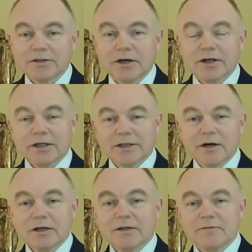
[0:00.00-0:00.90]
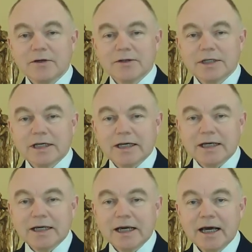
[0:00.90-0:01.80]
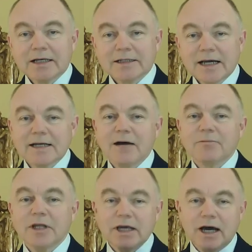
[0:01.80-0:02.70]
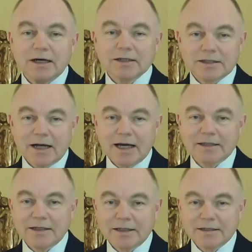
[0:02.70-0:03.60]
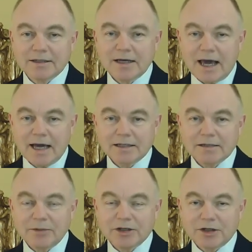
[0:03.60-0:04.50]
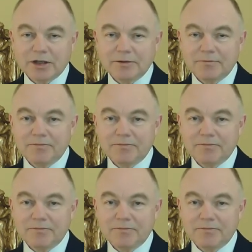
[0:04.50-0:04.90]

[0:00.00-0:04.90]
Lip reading: Tony Scott of UCD set up the Young Scientist exhibition.